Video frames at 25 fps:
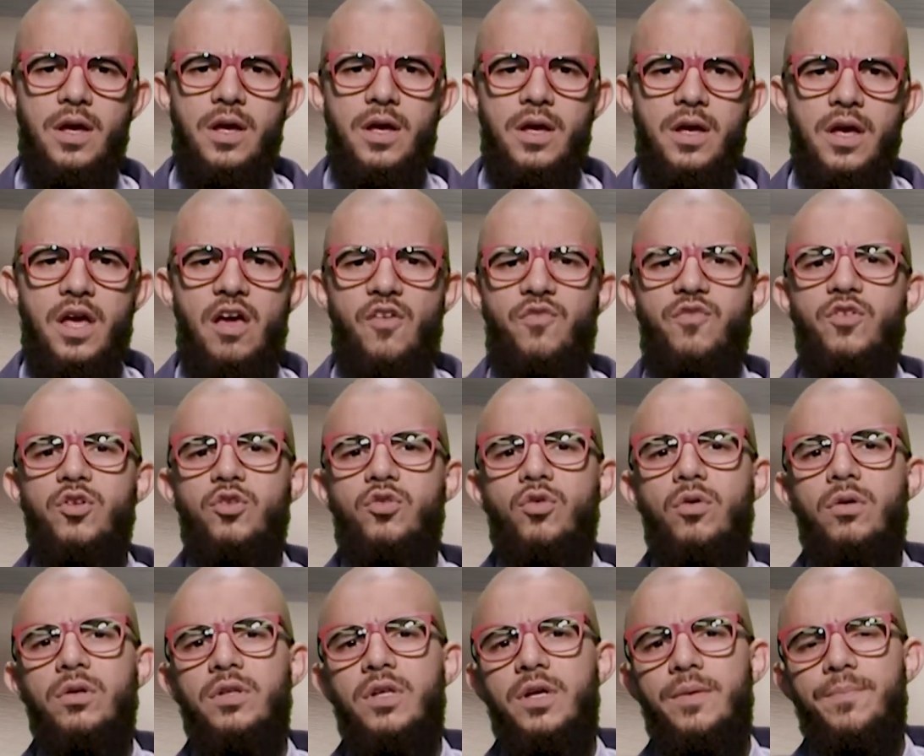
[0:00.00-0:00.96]
if you
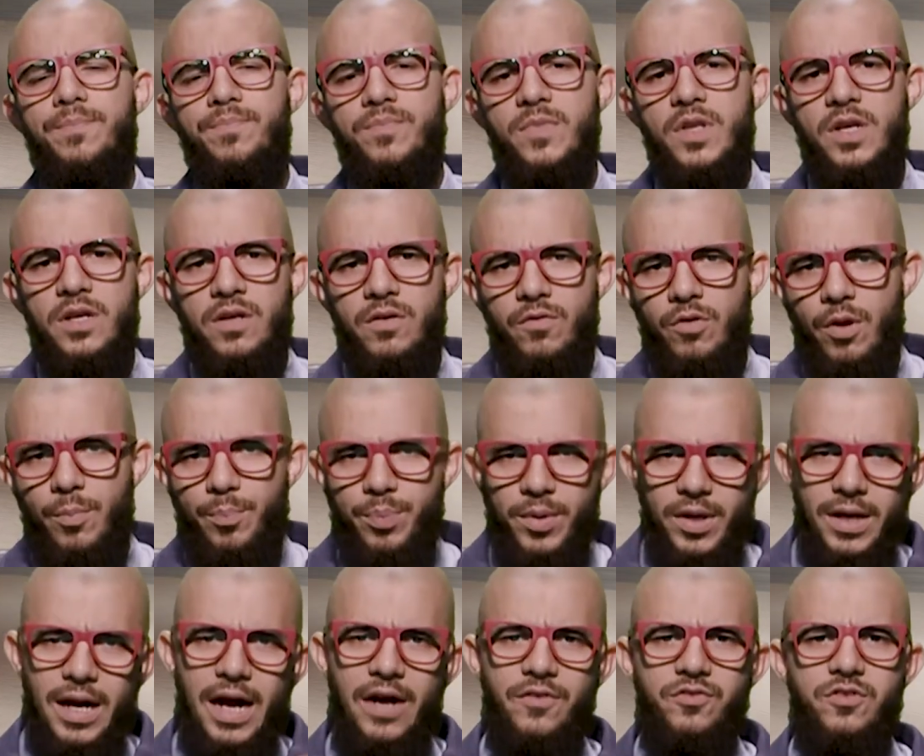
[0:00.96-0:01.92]
told them,
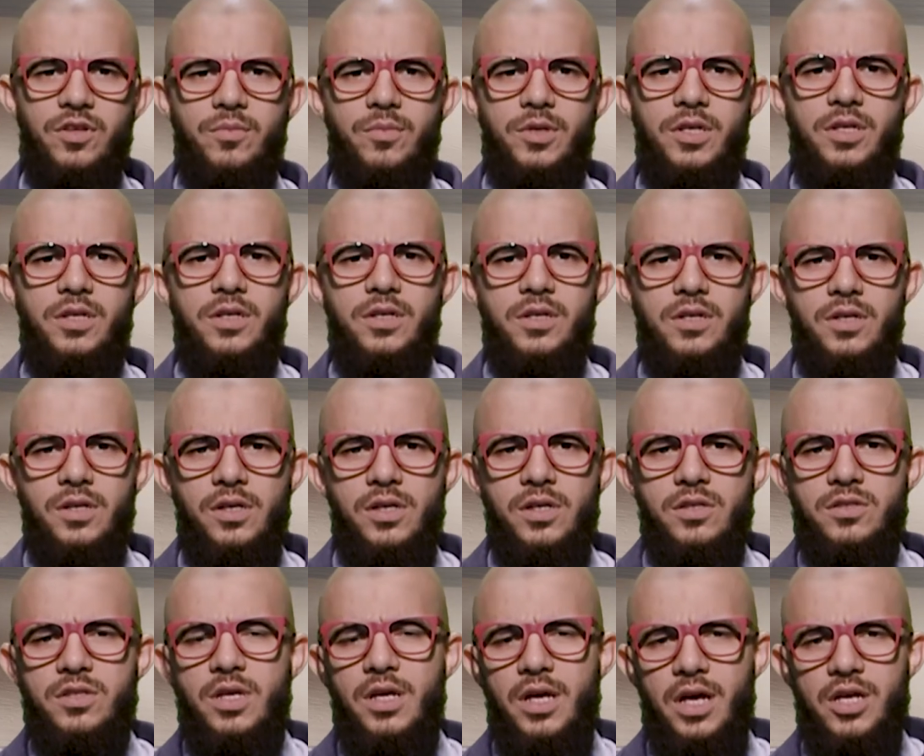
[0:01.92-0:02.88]
repeat after me,
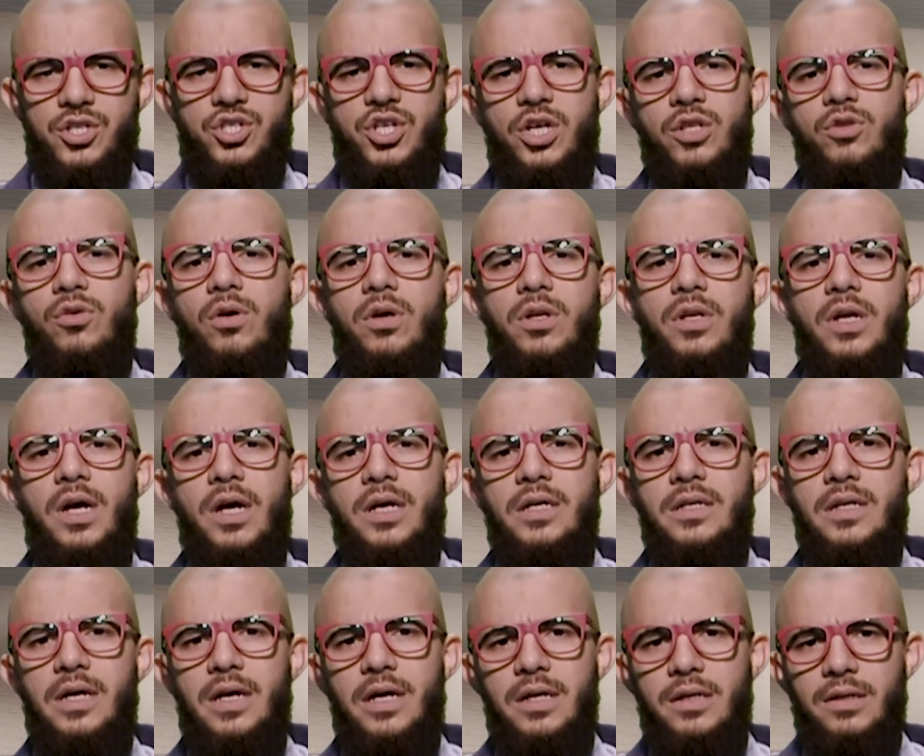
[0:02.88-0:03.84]
say ashadu an la
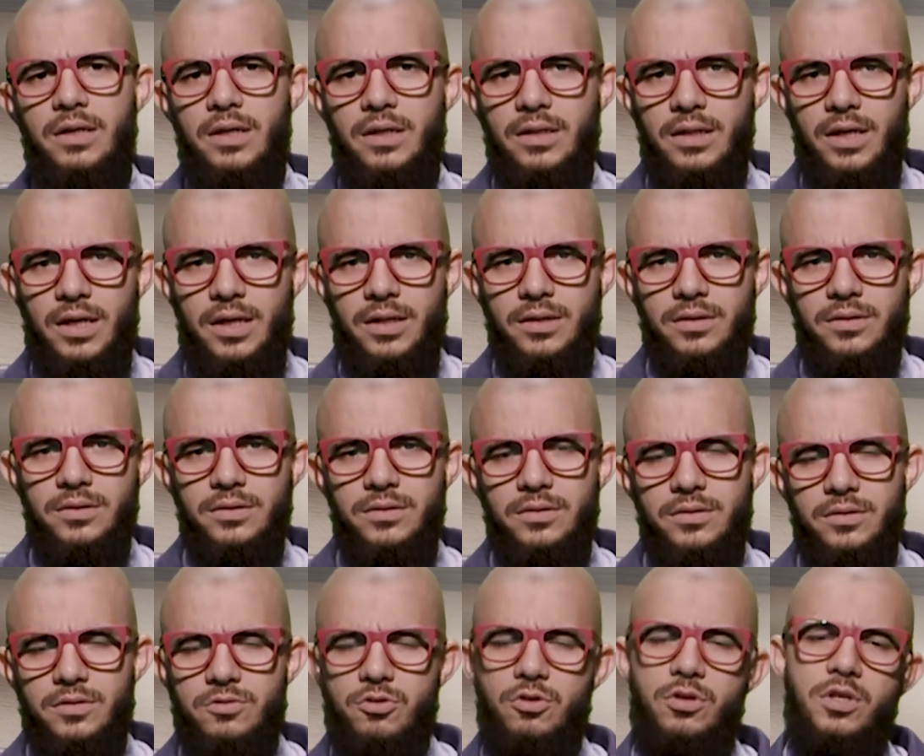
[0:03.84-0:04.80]
ilaha illallah,
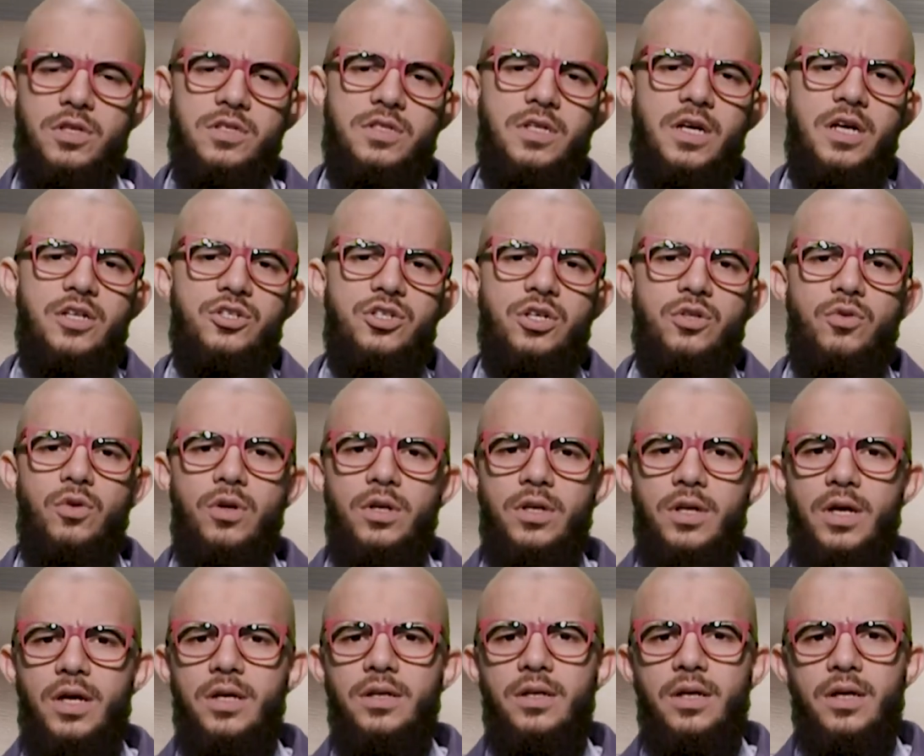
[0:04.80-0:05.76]
so they say ashadu an
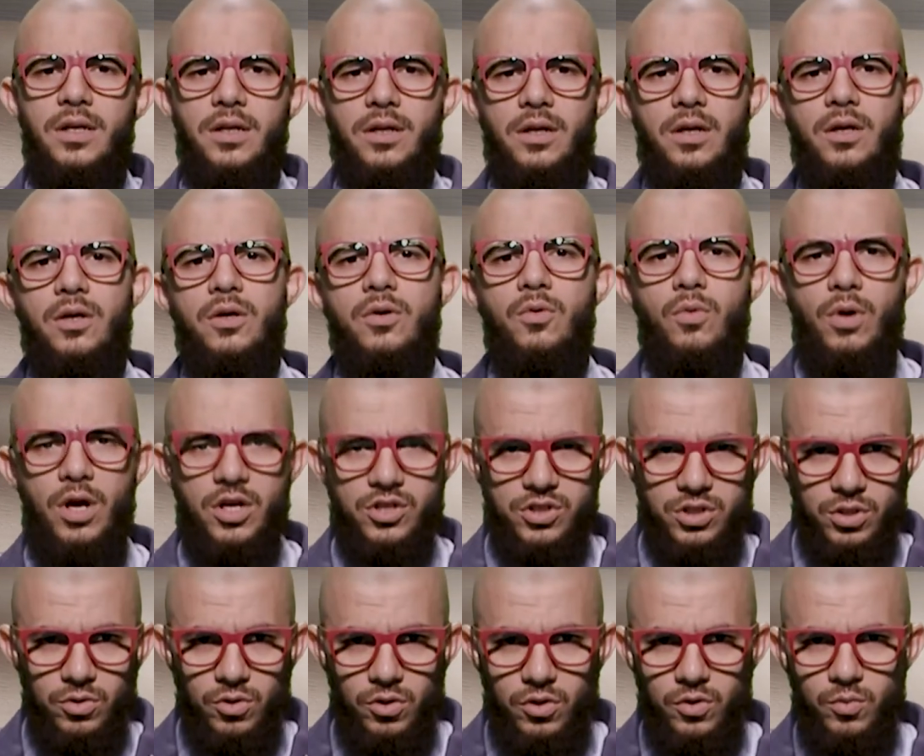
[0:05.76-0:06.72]
la ilaha illallah, wa
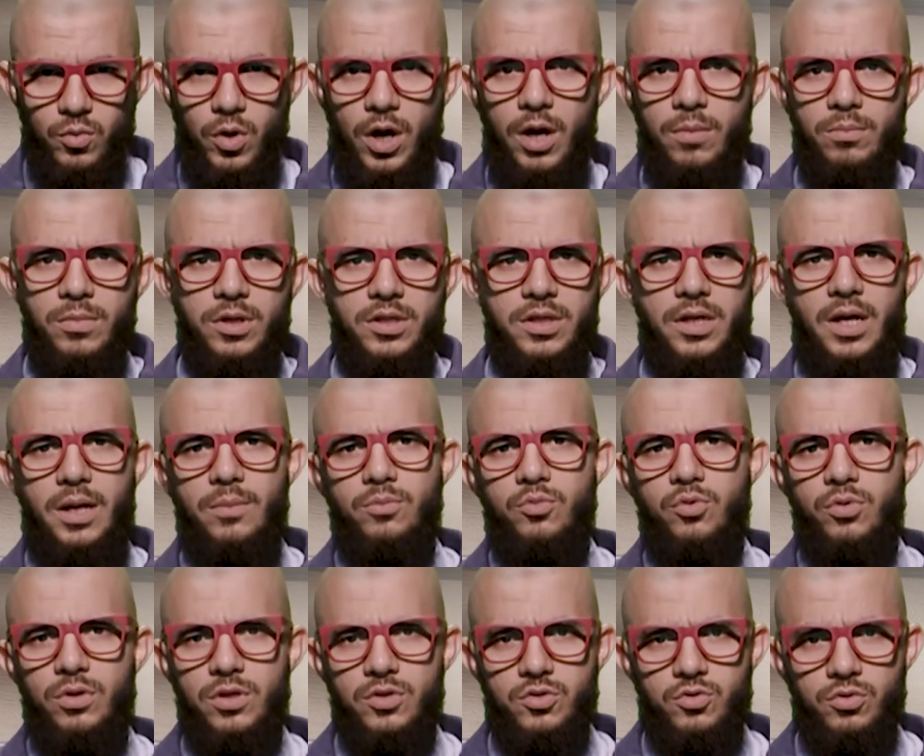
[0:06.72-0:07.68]
ashadu anna muhammadan abdu
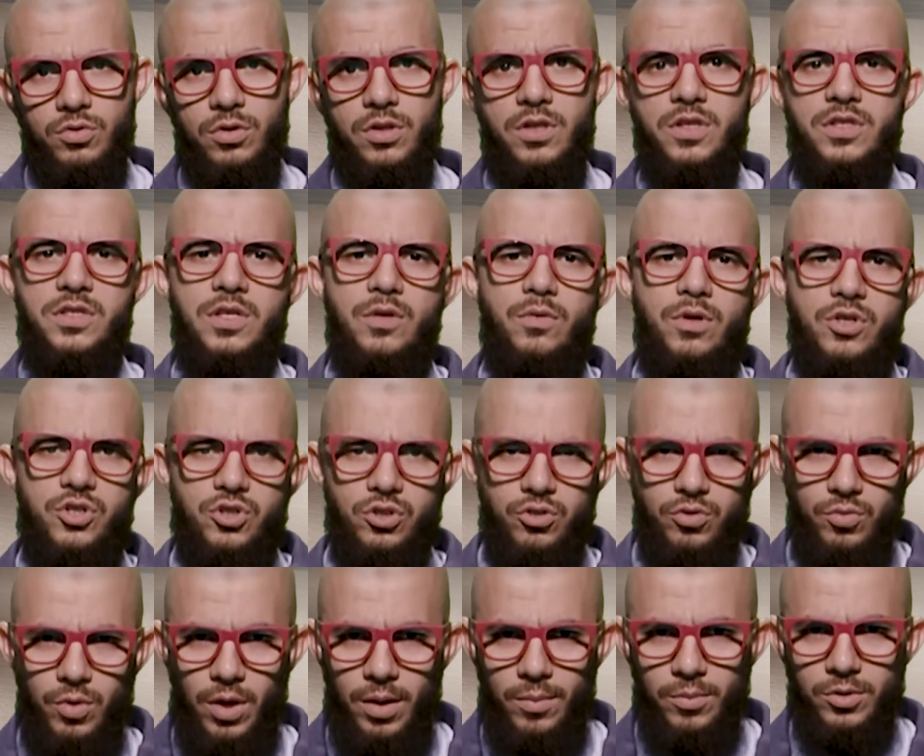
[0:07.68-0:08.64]
rasulullah, they say wa ashadu
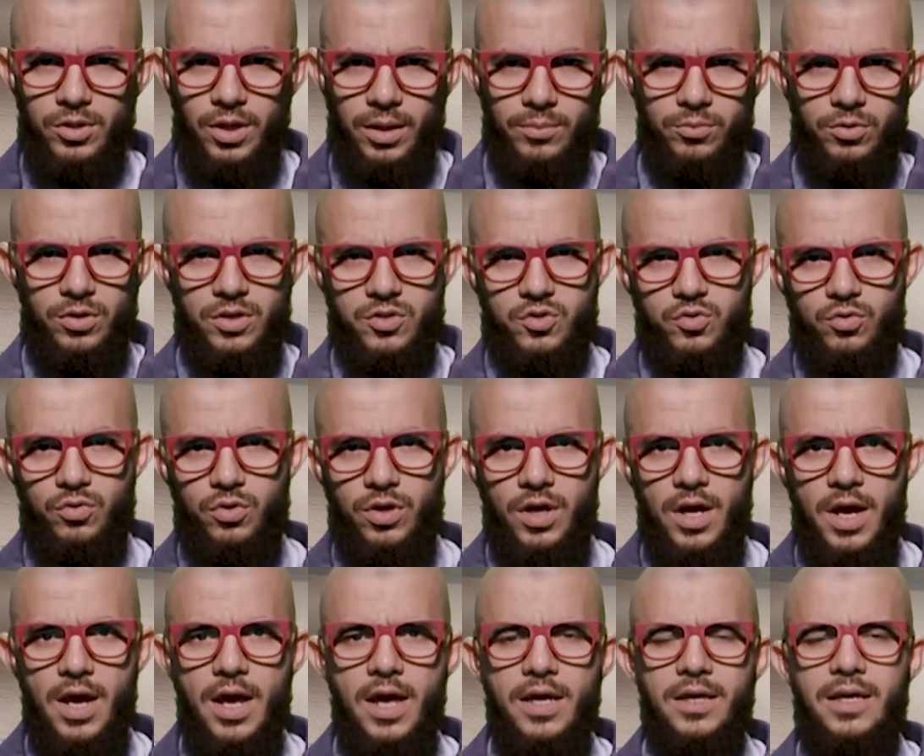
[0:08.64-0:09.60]
muhammadan abdu rasulullah.
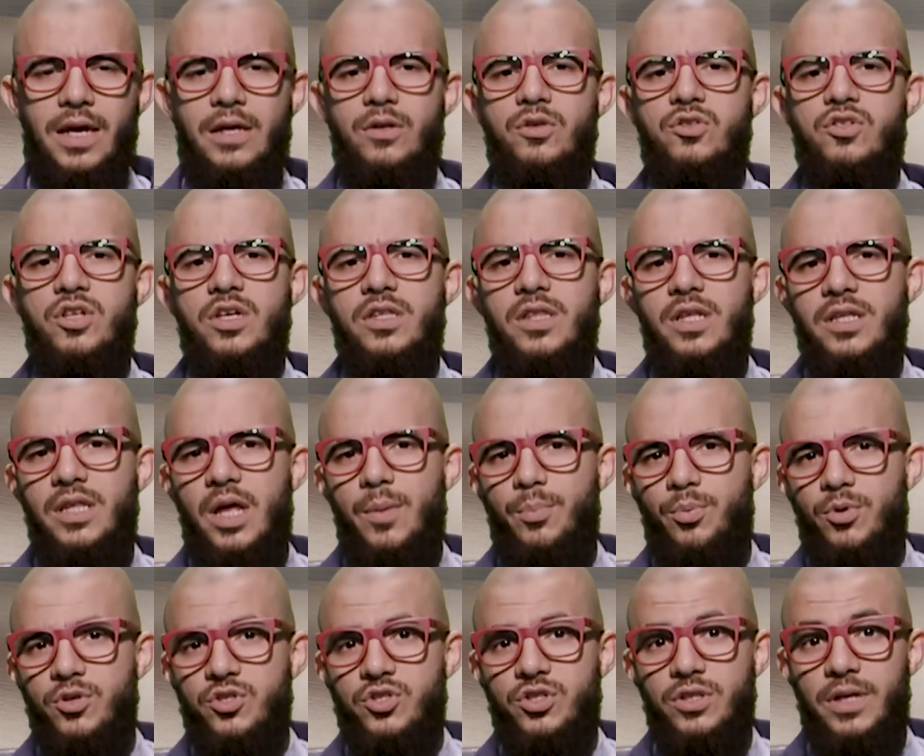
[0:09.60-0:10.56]
Can you say that that
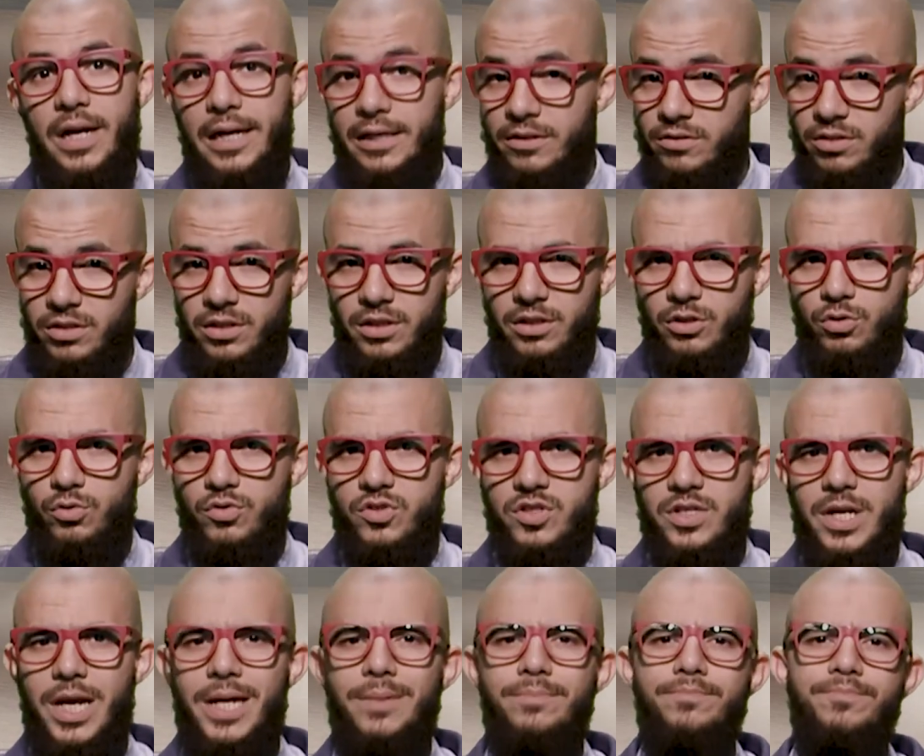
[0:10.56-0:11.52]
person entered into
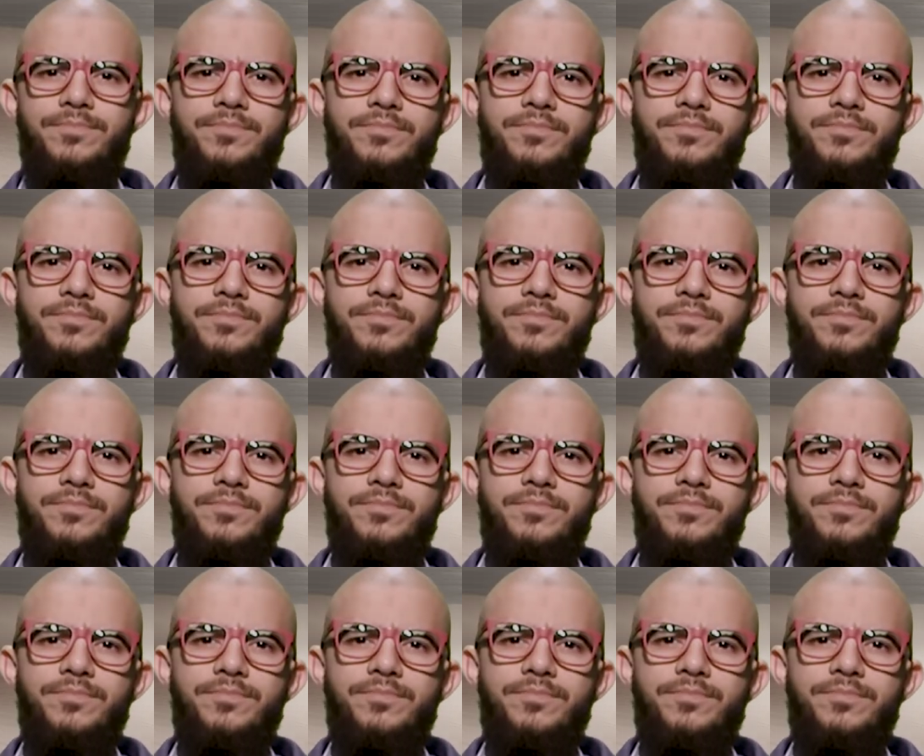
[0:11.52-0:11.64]
Islam?